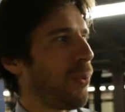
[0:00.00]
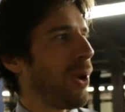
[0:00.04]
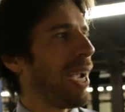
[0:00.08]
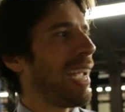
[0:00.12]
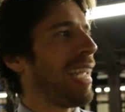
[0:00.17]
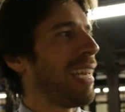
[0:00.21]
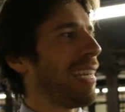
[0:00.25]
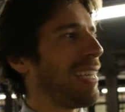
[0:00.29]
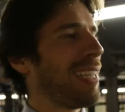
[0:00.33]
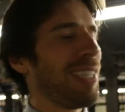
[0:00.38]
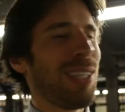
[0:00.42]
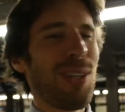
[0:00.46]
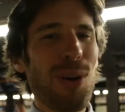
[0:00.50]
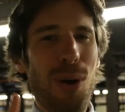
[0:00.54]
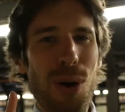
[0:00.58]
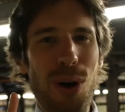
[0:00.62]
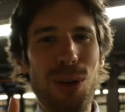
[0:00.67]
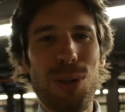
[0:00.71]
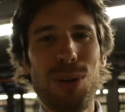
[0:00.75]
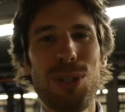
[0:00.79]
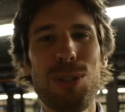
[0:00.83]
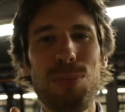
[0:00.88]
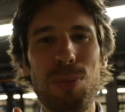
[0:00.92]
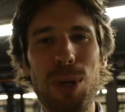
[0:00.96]
Wait,
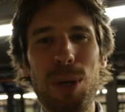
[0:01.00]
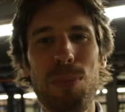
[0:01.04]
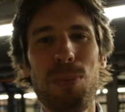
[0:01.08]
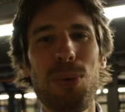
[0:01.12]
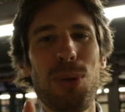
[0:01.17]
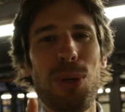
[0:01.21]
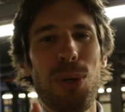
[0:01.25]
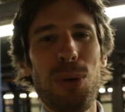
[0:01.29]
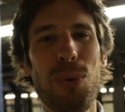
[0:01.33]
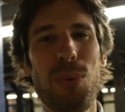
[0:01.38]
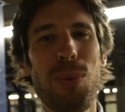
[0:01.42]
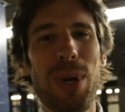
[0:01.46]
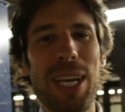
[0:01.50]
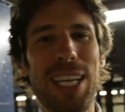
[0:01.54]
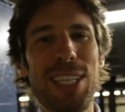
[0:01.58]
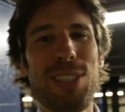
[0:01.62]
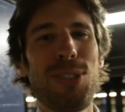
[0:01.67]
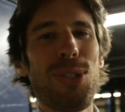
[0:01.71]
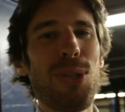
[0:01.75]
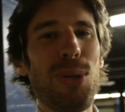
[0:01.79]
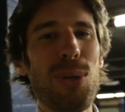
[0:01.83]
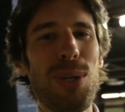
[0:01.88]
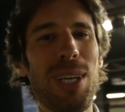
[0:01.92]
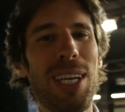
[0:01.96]
all those people, you wait
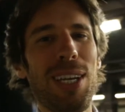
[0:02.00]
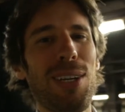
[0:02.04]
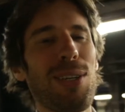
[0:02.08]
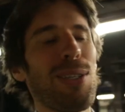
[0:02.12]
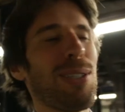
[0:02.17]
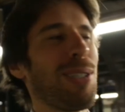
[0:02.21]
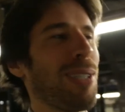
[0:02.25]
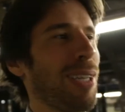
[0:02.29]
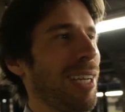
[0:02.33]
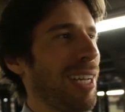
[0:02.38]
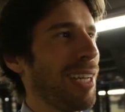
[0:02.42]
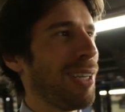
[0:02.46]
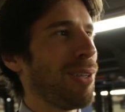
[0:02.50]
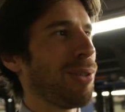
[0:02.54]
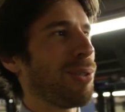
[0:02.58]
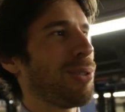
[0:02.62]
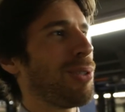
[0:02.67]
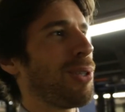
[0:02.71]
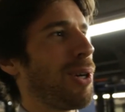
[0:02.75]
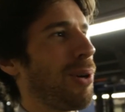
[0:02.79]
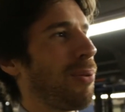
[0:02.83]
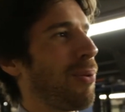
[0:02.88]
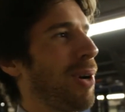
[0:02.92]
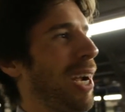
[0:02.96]
two years and then you'll
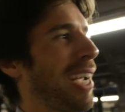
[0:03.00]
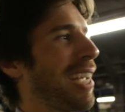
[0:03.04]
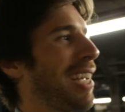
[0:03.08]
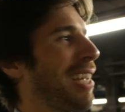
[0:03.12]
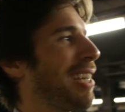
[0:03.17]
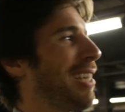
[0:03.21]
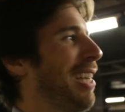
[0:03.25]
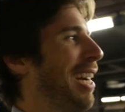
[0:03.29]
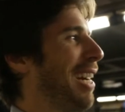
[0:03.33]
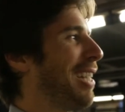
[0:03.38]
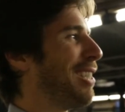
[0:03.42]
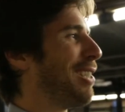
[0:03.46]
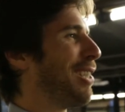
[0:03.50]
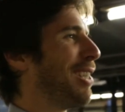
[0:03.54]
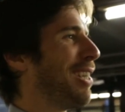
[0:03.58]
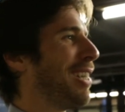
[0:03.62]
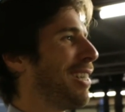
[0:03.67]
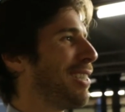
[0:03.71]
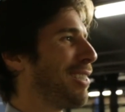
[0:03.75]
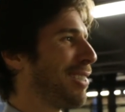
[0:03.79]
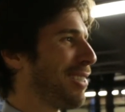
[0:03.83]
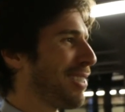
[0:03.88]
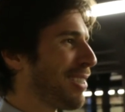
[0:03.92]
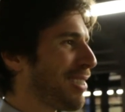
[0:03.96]
start recognizing
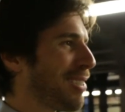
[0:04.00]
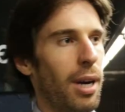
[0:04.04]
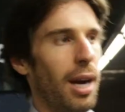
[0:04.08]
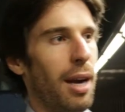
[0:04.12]
us.